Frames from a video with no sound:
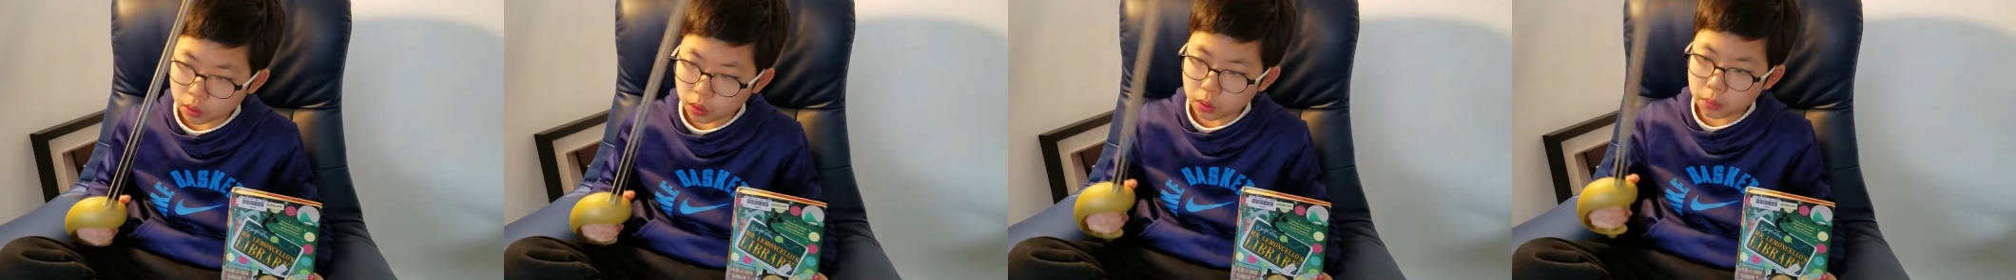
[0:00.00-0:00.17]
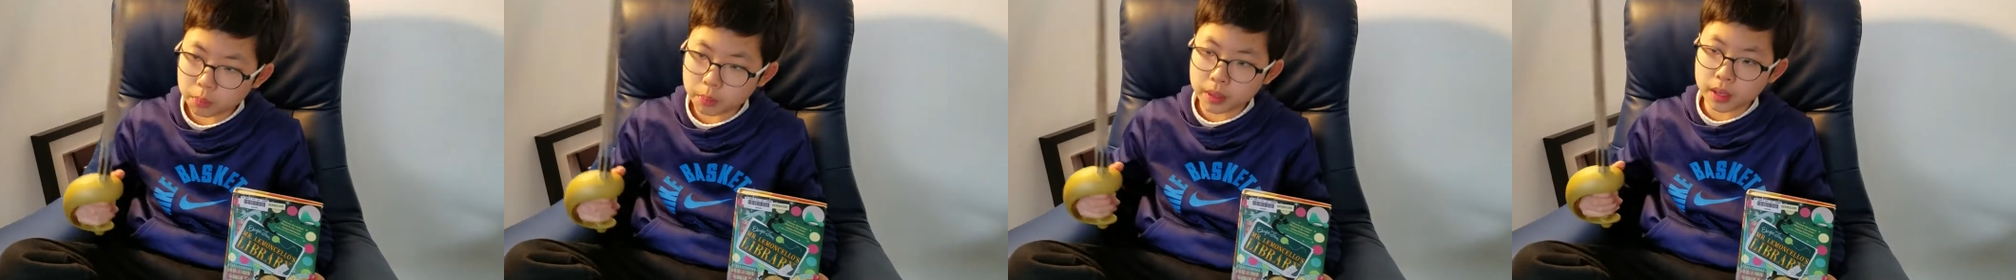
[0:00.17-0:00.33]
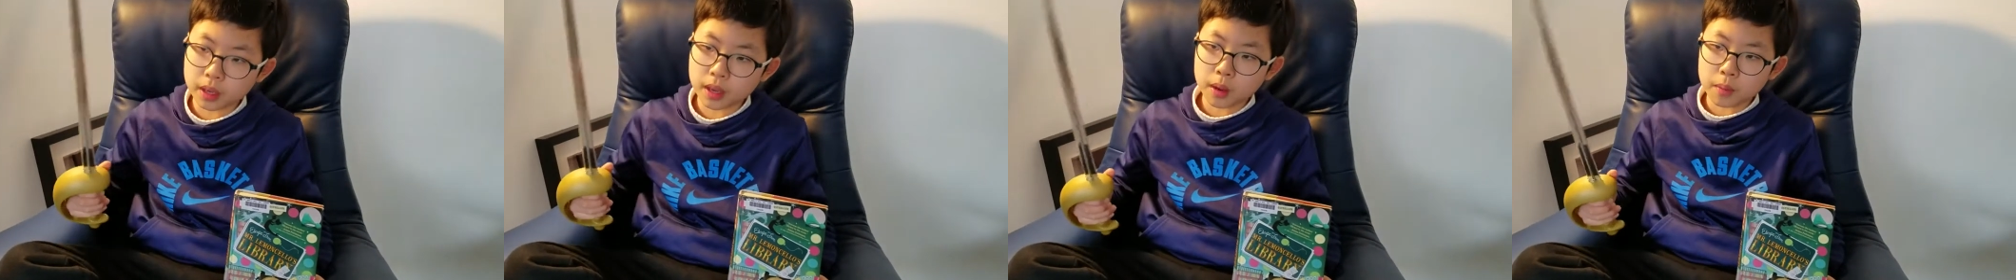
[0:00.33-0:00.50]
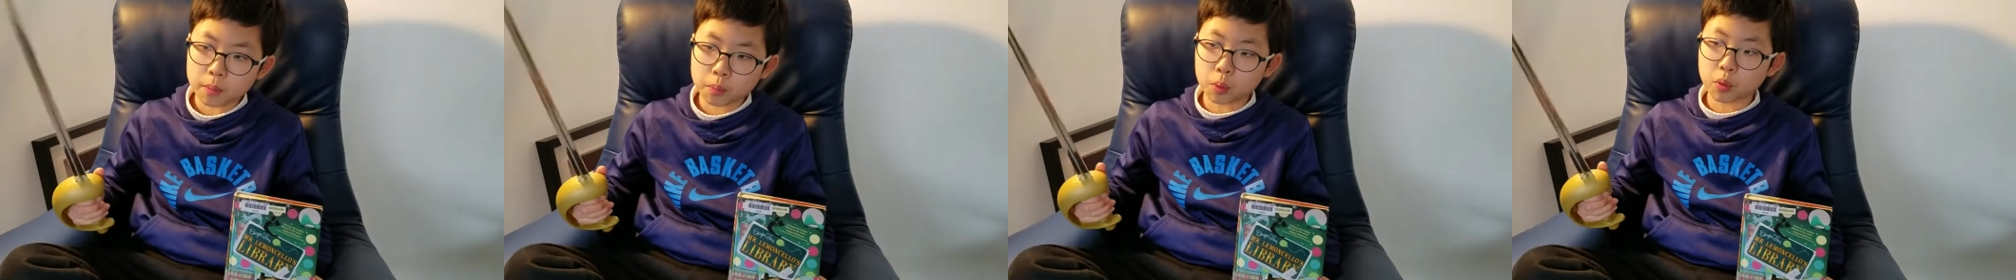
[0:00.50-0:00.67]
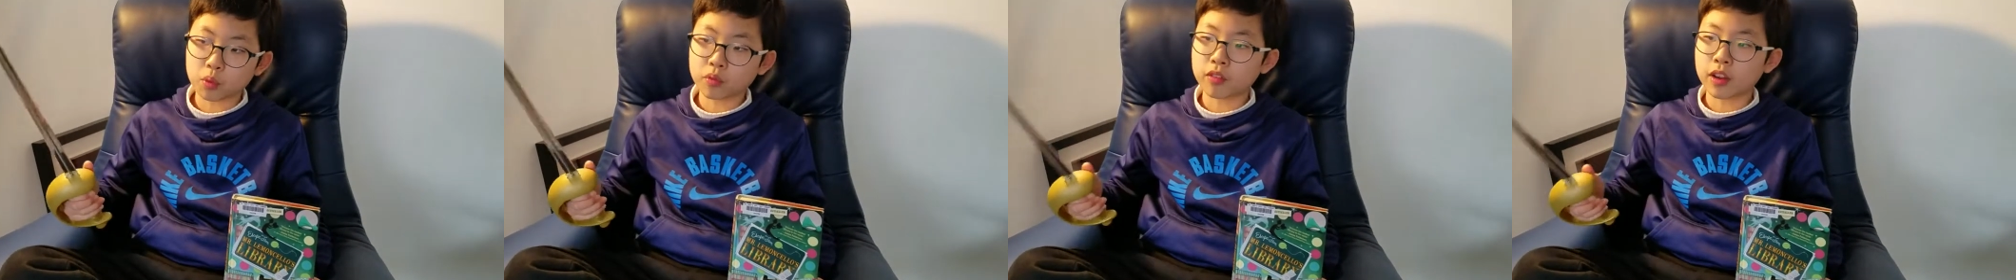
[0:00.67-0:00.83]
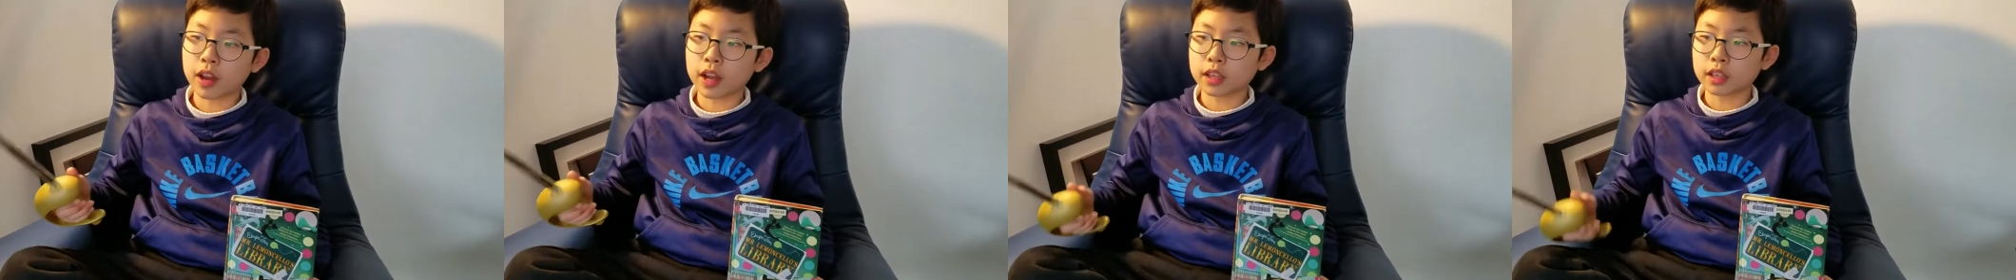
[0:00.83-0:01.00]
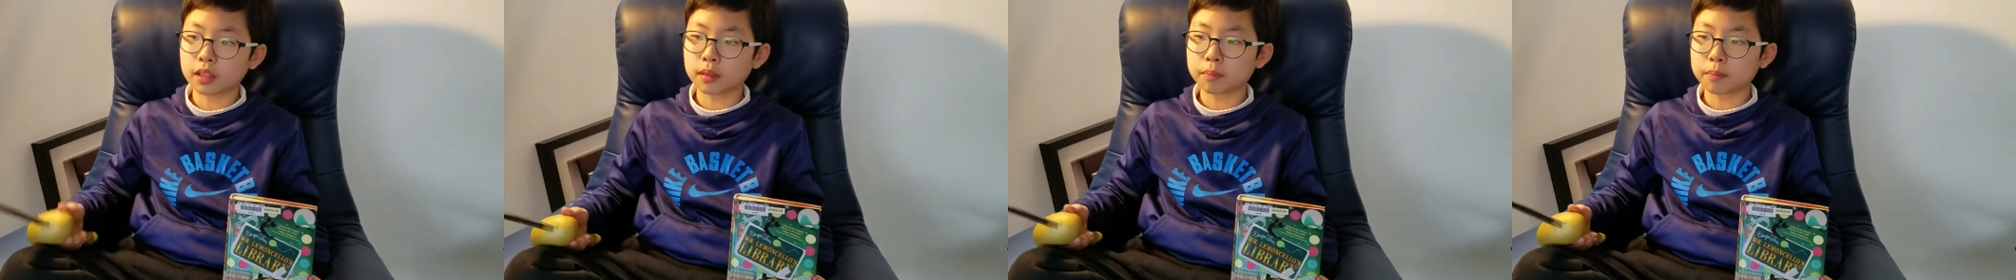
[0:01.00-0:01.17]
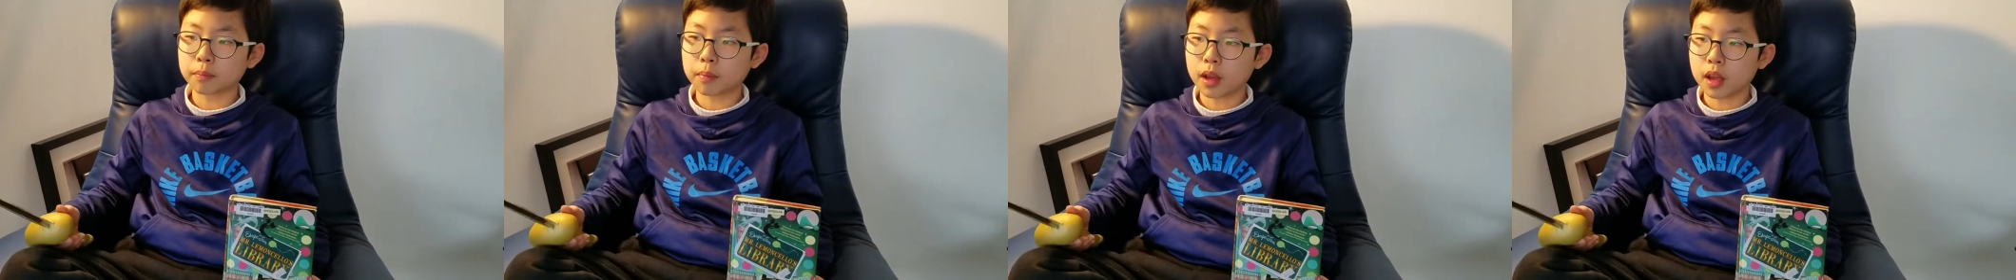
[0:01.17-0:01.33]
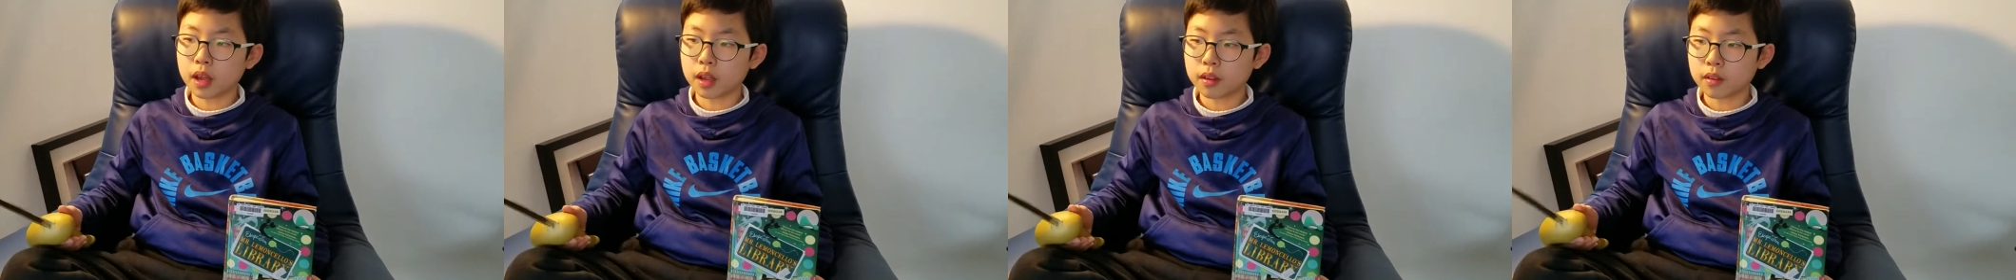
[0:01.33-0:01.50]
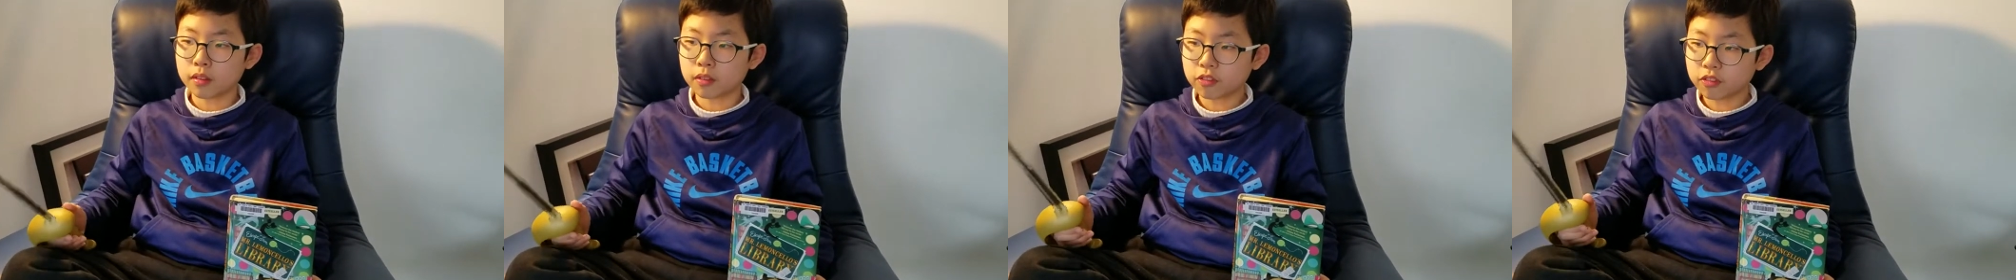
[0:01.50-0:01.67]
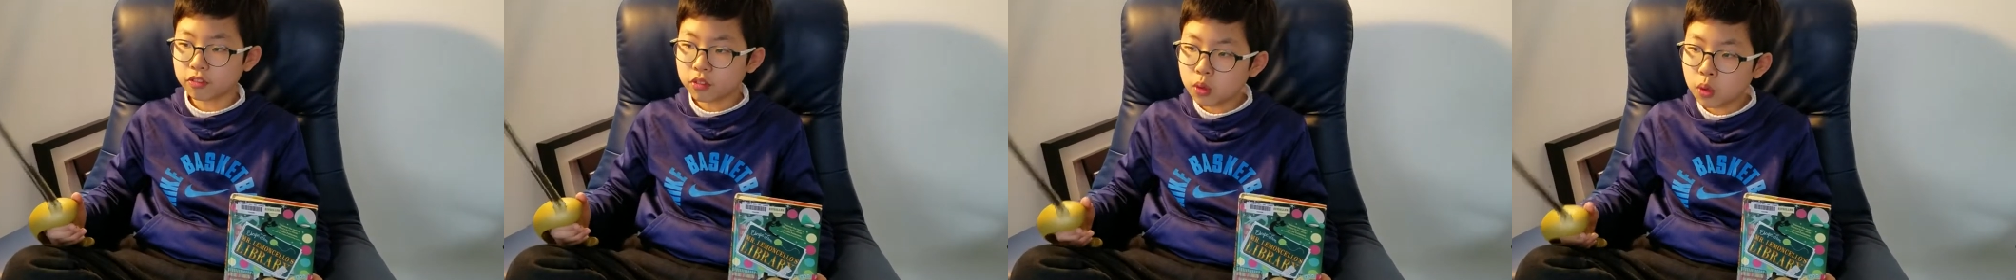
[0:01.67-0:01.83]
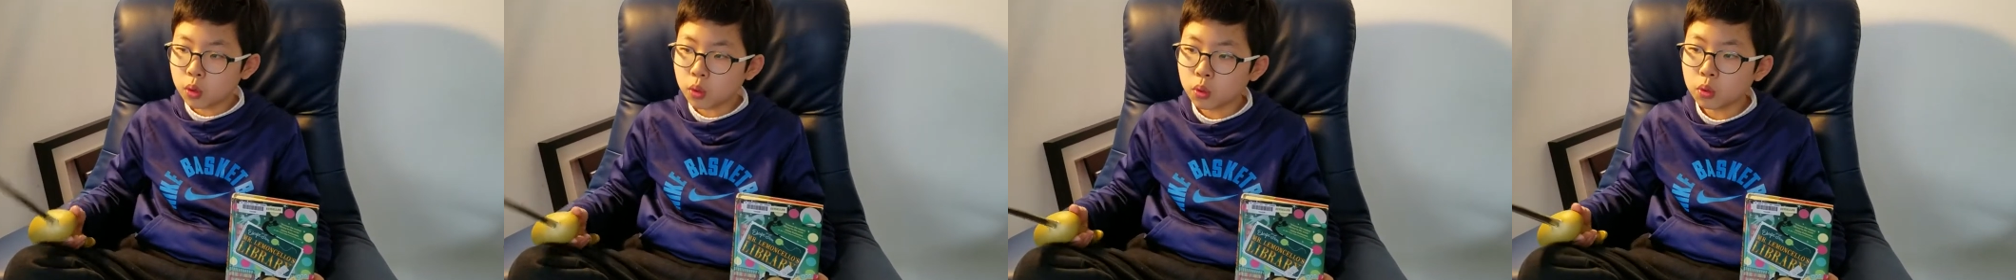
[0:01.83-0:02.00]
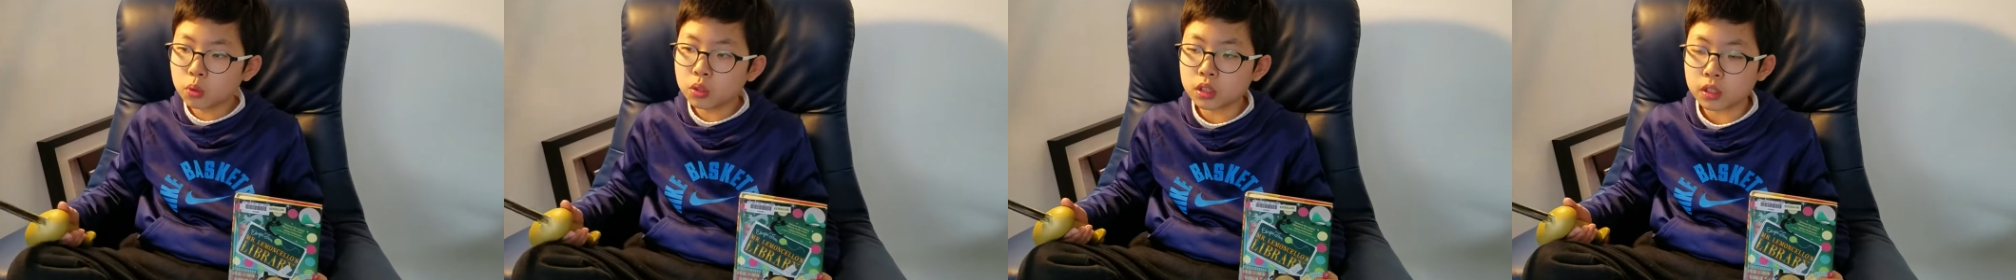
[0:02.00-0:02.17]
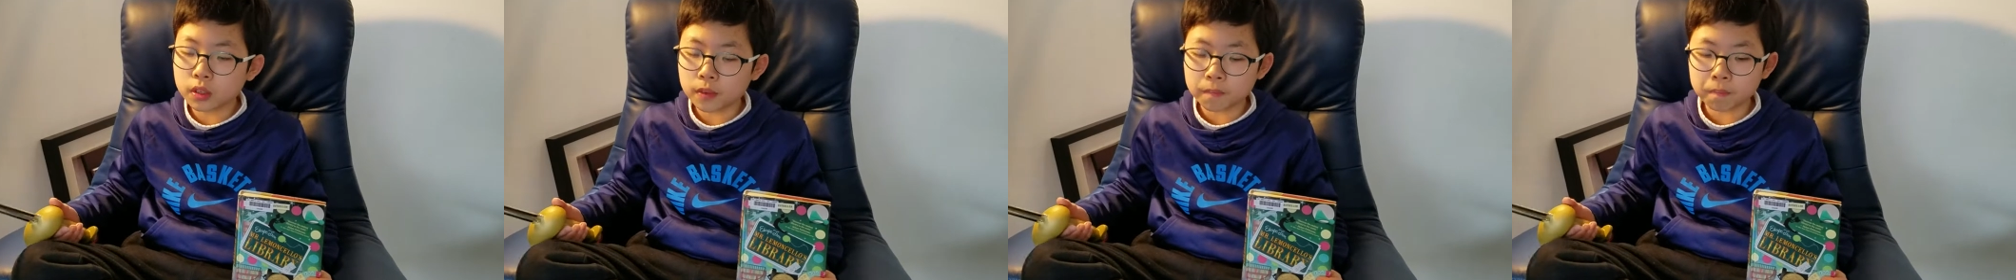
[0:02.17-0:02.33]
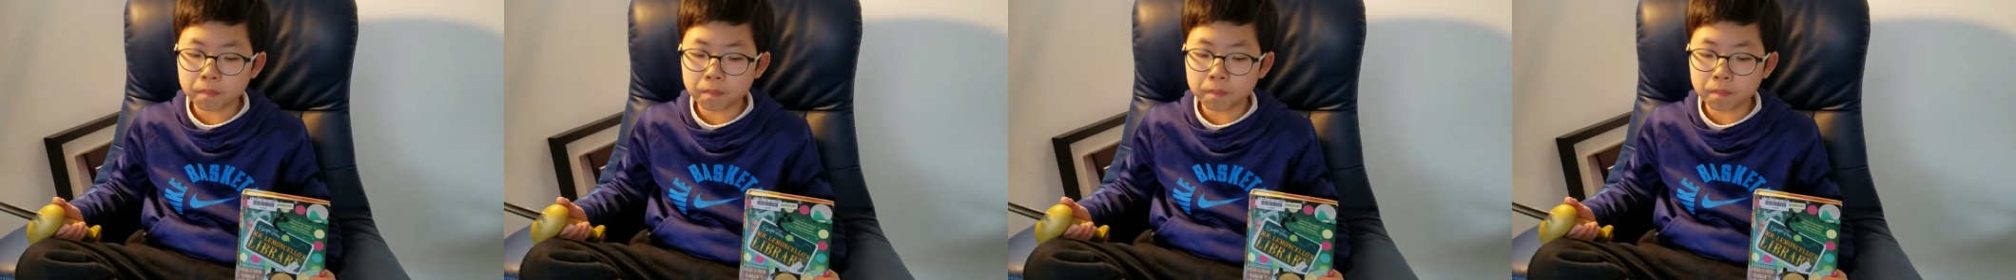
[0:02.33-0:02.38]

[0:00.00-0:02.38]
be provided by food,